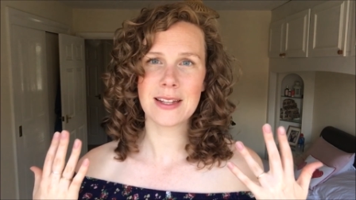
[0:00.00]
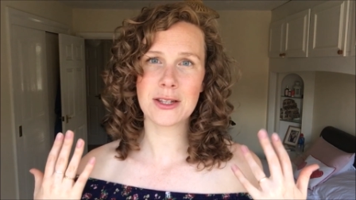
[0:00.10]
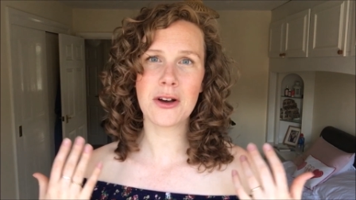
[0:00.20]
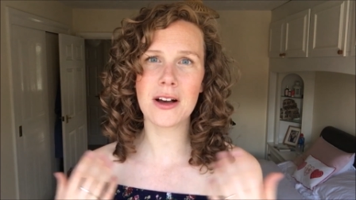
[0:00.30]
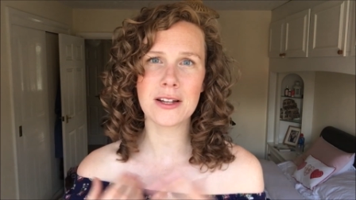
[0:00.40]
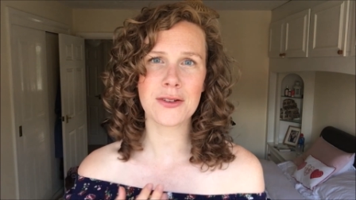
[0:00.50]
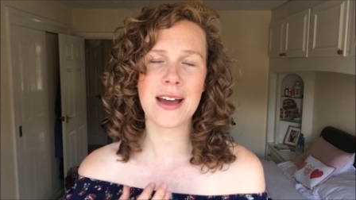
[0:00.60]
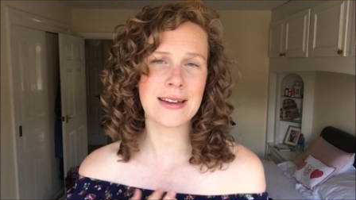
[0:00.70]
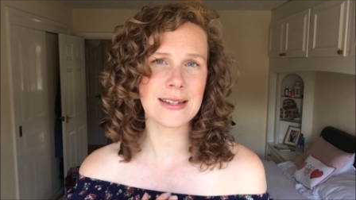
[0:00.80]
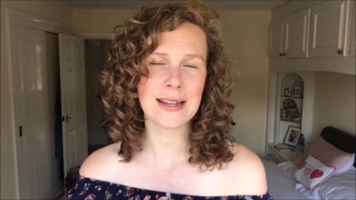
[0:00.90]
it's not a
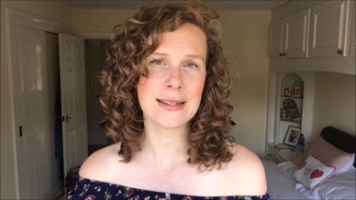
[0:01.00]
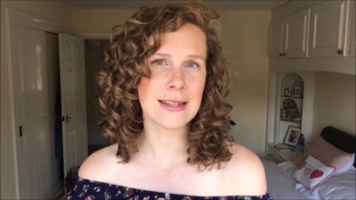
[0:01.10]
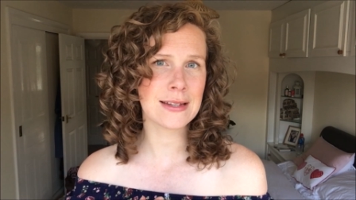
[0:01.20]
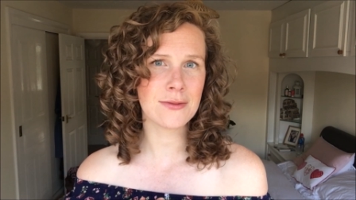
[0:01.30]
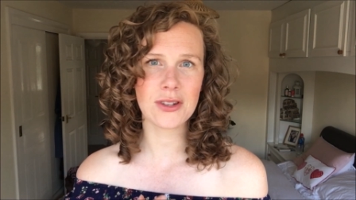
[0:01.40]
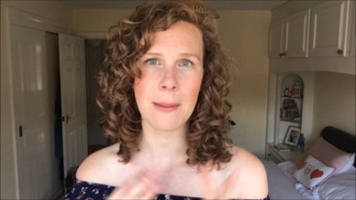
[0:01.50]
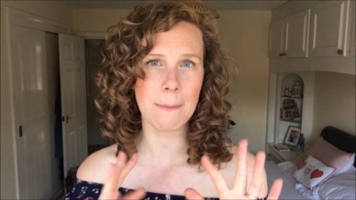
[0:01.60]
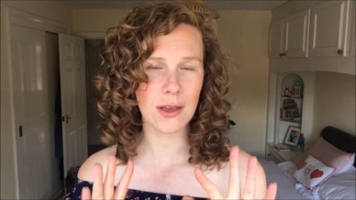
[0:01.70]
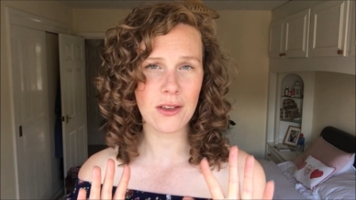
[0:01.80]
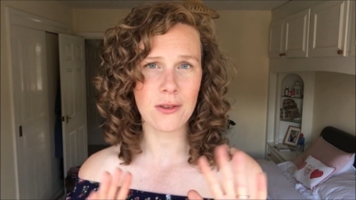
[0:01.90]
tried and tested
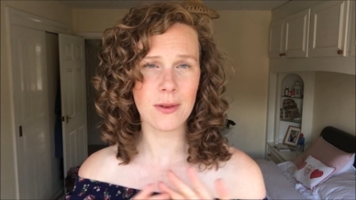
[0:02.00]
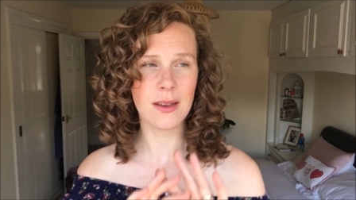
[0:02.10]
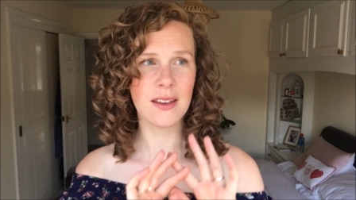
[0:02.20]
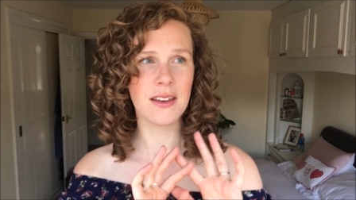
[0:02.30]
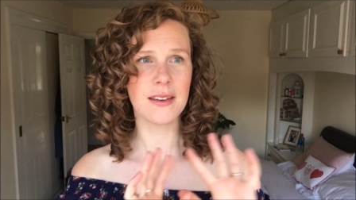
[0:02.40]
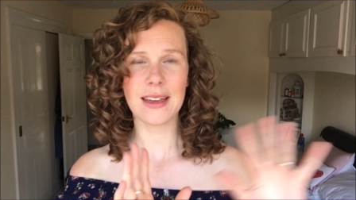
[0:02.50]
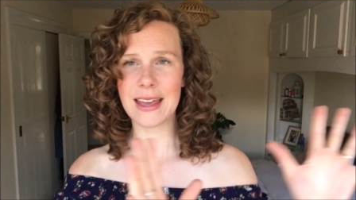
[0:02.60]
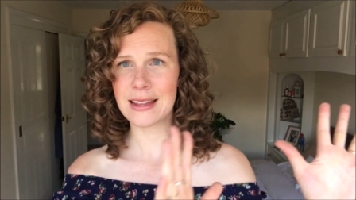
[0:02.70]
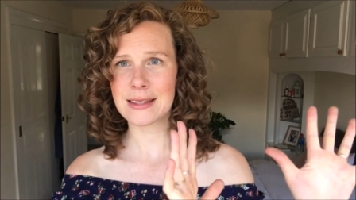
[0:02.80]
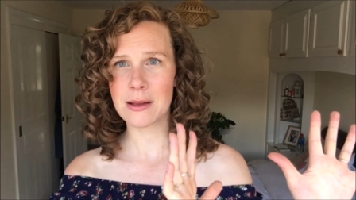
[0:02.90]
shampoo
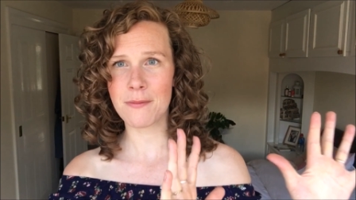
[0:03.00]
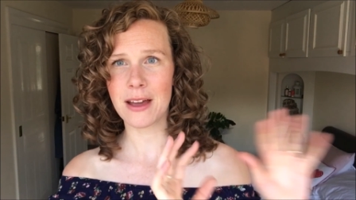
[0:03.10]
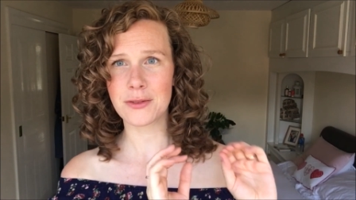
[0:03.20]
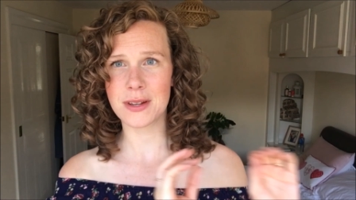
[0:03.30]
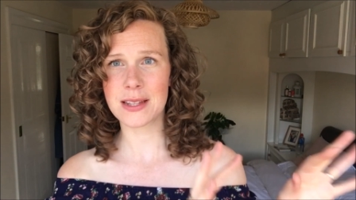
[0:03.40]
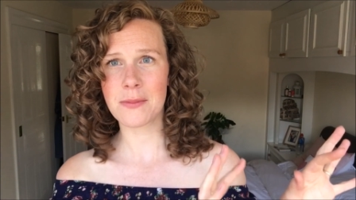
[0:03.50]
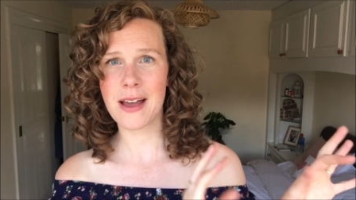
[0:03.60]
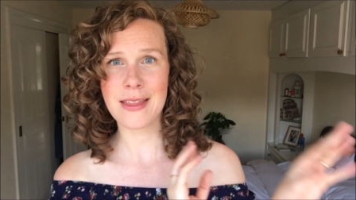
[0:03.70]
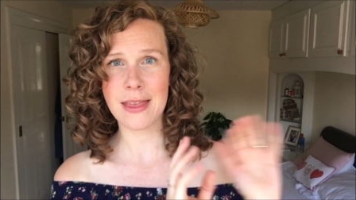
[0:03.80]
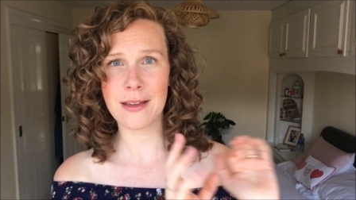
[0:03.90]
in some factory
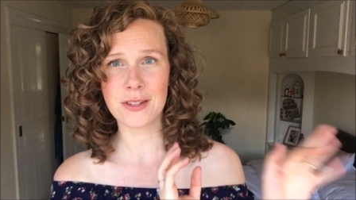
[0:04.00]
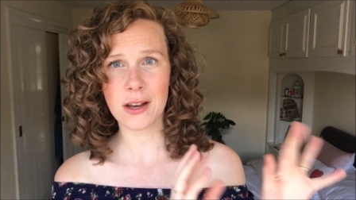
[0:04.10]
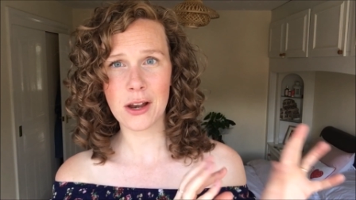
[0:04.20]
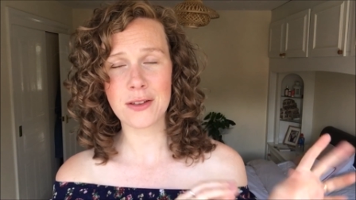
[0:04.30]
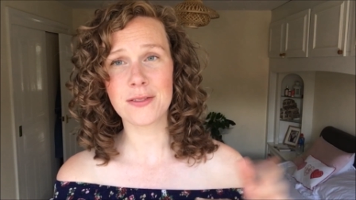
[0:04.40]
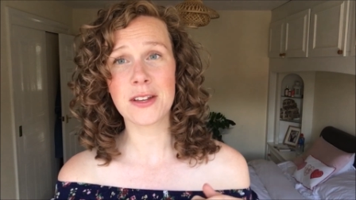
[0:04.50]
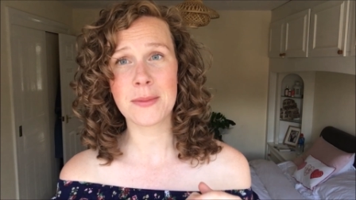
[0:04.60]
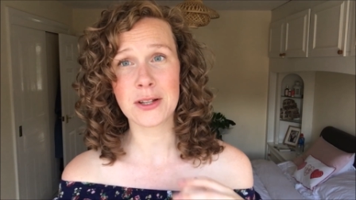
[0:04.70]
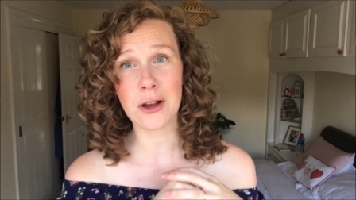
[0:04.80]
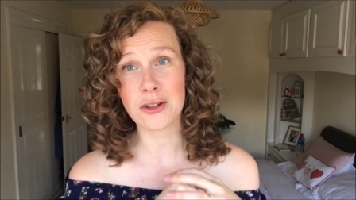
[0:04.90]
somewhere that they've done loads of
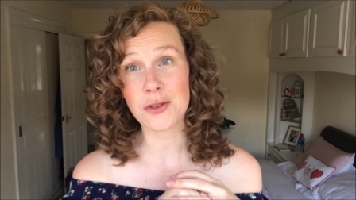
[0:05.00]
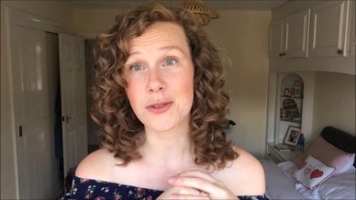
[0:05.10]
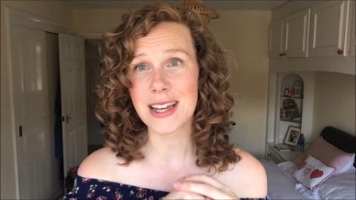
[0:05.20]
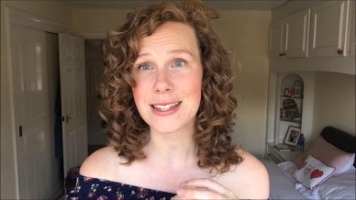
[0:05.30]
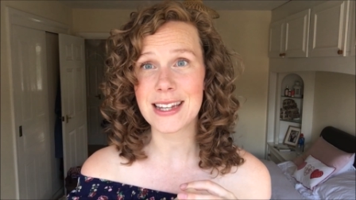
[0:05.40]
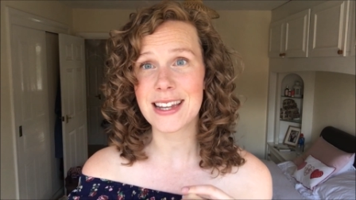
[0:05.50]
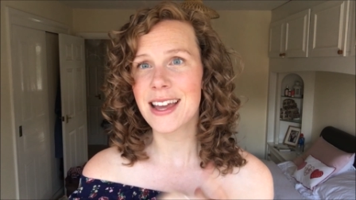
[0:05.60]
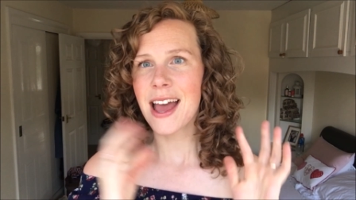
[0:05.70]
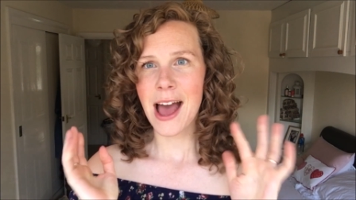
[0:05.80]
dermatological testing.